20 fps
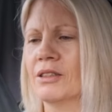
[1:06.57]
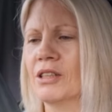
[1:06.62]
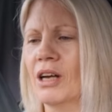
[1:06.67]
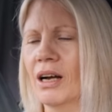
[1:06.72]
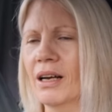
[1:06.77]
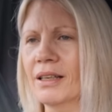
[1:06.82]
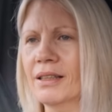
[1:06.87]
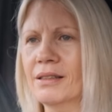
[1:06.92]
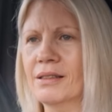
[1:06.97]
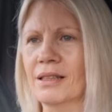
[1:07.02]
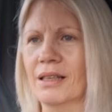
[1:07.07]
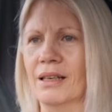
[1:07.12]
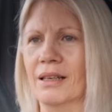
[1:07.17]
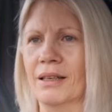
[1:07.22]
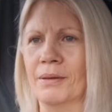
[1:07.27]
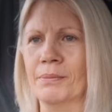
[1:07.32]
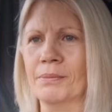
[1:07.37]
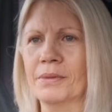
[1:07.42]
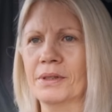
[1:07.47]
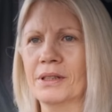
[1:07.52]
Tide
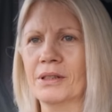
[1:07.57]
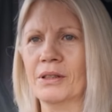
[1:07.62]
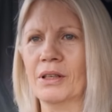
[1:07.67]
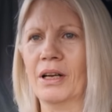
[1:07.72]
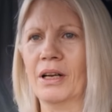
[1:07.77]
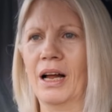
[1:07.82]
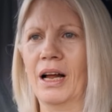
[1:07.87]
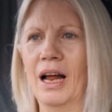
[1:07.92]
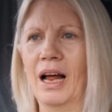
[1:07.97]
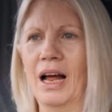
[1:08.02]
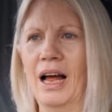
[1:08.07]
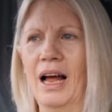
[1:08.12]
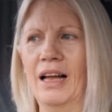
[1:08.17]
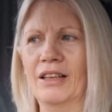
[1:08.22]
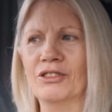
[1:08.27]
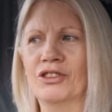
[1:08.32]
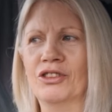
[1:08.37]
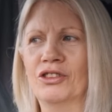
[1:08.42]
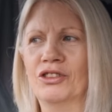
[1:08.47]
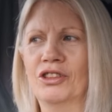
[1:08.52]
times
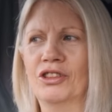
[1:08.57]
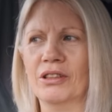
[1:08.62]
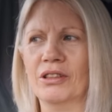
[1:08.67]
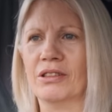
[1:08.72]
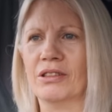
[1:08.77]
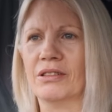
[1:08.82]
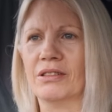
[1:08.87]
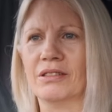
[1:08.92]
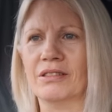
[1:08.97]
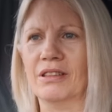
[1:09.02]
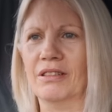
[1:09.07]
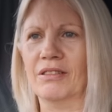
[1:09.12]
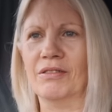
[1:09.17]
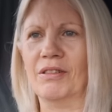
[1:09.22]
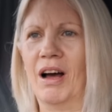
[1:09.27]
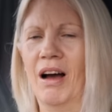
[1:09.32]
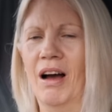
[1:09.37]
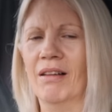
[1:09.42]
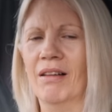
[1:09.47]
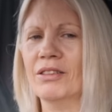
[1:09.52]
just
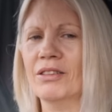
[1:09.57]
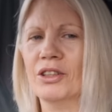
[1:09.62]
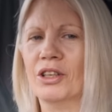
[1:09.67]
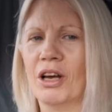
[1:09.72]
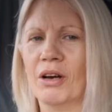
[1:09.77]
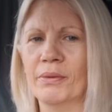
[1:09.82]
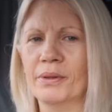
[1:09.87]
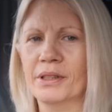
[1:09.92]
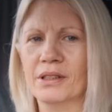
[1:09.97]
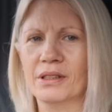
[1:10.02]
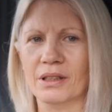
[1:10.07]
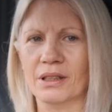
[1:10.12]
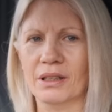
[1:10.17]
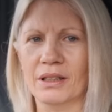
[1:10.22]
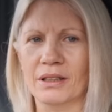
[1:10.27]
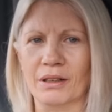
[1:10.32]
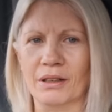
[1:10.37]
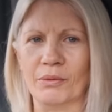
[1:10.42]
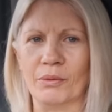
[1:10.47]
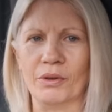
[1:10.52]
aren't
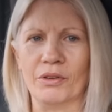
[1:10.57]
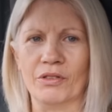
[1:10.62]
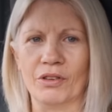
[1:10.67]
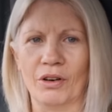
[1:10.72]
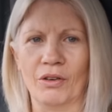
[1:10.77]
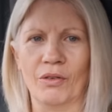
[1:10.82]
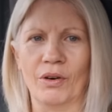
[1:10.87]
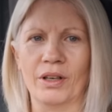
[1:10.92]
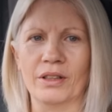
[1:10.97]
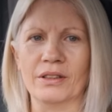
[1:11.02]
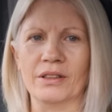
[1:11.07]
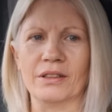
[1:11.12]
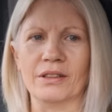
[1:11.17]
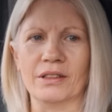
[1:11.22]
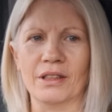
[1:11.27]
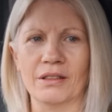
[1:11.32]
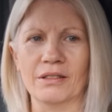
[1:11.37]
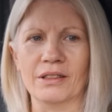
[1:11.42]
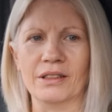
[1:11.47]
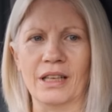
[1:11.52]
coinciding with sunrise and
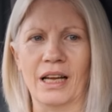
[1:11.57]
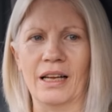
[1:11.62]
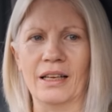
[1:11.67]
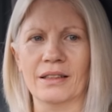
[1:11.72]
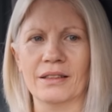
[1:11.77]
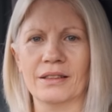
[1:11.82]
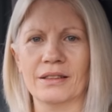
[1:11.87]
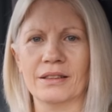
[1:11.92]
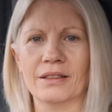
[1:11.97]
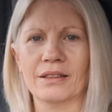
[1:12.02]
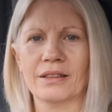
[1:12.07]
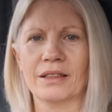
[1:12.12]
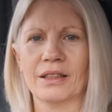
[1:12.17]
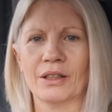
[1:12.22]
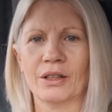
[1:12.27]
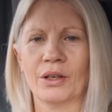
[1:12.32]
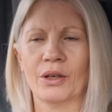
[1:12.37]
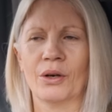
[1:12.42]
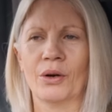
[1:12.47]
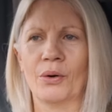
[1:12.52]
sunset
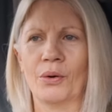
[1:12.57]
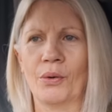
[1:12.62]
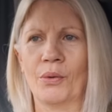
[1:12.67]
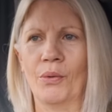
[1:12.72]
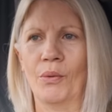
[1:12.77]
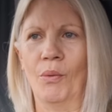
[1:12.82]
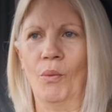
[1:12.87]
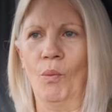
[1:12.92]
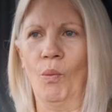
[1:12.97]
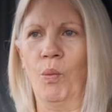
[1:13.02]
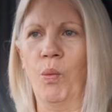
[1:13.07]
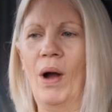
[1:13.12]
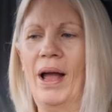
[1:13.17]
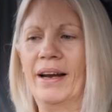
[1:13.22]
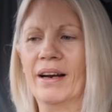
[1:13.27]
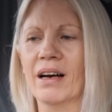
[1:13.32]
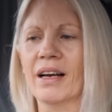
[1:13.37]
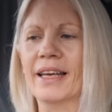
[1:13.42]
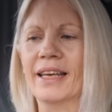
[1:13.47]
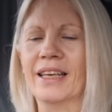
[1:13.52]

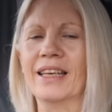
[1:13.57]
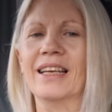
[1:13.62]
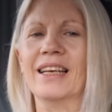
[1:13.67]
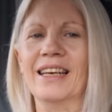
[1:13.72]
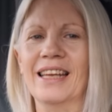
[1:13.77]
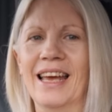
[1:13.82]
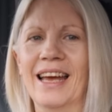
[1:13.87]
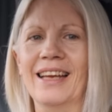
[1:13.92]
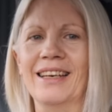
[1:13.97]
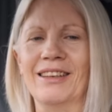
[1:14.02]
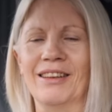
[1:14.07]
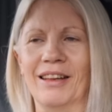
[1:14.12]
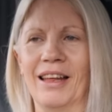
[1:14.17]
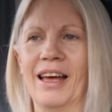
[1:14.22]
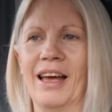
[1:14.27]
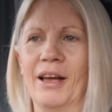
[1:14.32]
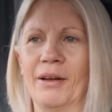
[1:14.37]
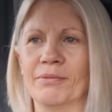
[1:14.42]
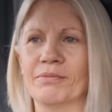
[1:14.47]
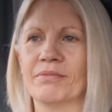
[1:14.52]
when I can get
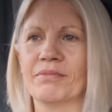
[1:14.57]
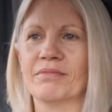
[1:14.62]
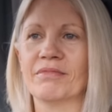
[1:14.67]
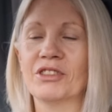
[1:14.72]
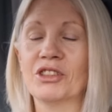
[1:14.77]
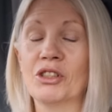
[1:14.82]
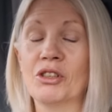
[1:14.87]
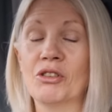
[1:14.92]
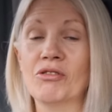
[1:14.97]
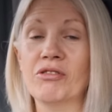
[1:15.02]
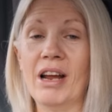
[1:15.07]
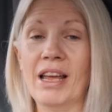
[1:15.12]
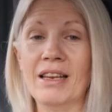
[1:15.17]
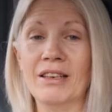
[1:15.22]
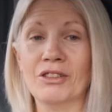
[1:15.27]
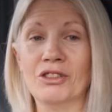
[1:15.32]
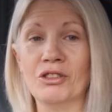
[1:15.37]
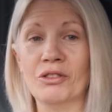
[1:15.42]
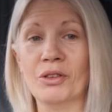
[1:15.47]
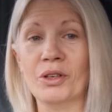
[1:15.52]
there. It's
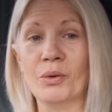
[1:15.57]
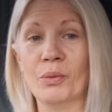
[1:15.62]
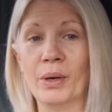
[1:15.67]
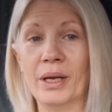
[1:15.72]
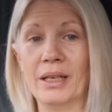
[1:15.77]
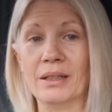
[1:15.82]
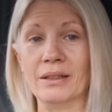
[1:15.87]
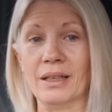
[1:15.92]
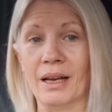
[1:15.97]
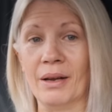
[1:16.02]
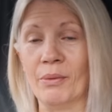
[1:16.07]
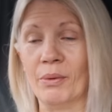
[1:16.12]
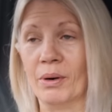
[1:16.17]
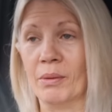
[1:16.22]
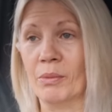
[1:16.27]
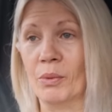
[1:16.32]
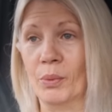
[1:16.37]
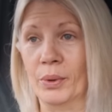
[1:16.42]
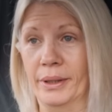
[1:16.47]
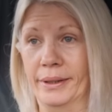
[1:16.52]
great during a weekday when
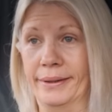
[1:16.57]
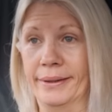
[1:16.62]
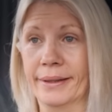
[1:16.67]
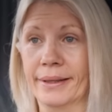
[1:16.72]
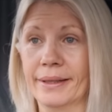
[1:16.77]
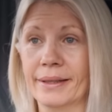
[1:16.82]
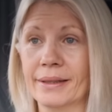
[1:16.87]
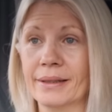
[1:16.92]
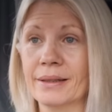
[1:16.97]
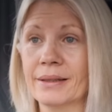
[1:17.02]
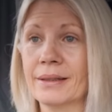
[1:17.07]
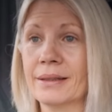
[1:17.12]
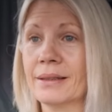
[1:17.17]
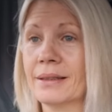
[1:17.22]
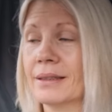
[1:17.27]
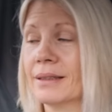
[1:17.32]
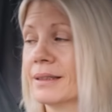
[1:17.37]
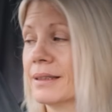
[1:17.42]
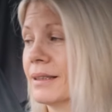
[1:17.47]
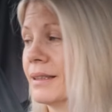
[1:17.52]
I'm at work,
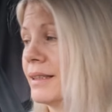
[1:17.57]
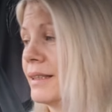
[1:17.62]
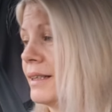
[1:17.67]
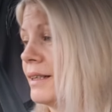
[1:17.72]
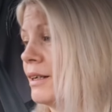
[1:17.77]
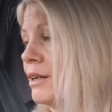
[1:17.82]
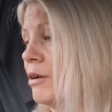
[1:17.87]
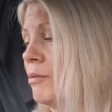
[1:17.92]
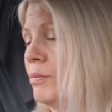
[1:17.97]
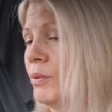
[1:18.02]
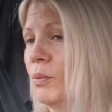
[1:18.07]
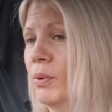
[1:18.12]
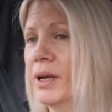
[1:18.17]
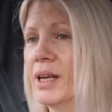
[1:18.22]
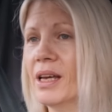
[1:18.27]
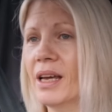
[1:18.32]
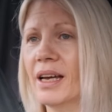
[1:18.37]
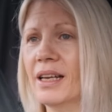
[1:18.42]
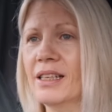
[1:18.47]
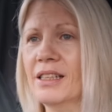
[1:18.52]
but
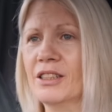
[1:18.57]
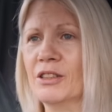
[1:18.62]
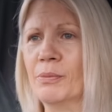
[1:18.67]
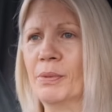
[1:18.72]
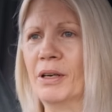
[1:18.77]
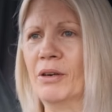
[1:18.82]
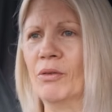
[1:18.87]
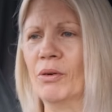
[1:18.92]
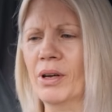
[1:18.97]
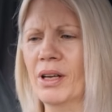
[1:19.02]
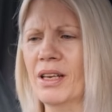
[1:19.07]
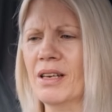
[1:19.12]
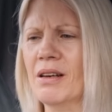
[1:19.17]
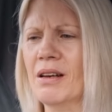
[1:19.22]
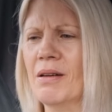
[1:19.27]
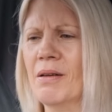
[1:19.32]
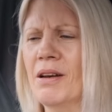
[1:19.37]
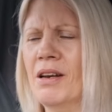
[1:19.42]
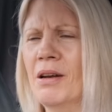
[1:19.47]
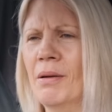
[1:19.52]
weekends have been a right
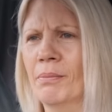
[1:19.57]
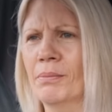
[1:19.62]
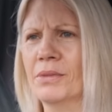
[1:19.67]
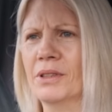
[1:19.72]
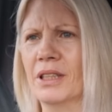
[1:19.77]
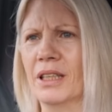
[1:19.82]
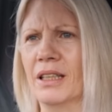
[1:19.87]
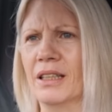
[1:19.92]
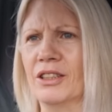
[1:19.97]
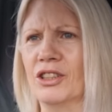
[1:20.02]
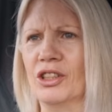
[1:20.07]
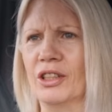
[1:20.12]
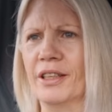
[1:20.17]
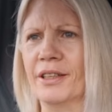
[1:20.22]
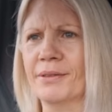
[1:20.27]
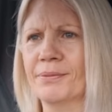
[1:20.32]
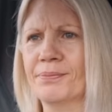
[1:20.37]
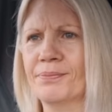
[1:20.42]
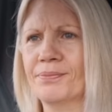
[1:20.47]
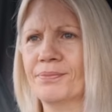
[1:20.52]
numpty this
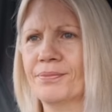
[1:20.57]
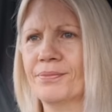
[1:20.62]
year.